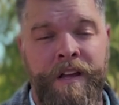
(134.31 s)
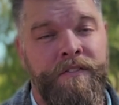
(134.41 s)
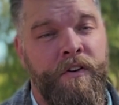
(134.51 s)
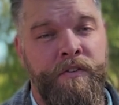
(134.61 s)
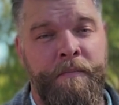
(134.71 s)
It's
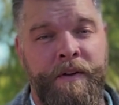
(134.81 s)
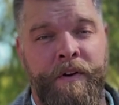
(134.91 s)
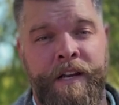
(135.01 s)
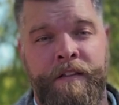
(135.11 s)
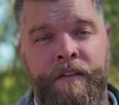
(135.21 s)
also been
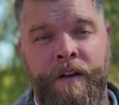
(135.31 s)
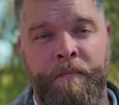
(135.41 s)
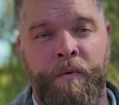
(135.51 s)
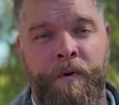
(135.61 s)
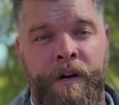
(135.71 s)
rated the
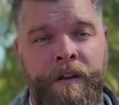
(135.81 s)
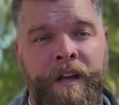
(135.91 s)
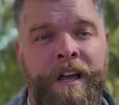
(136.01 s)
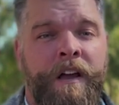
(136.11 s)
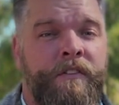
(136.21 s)
#1
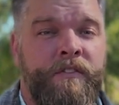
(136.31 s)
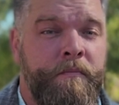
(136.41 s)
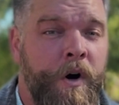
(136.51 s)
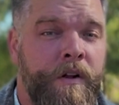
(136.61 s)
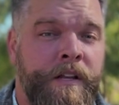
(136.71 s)

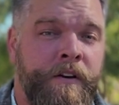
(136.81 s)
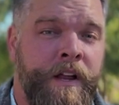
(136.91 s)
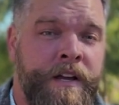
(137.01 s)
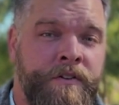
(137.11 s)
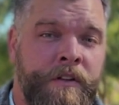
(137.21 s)
small
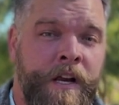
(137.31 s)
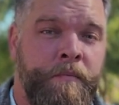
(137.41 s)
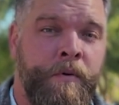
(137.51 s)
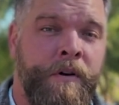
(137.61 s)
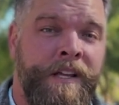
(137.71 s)
international
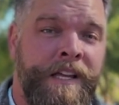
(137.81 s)
airport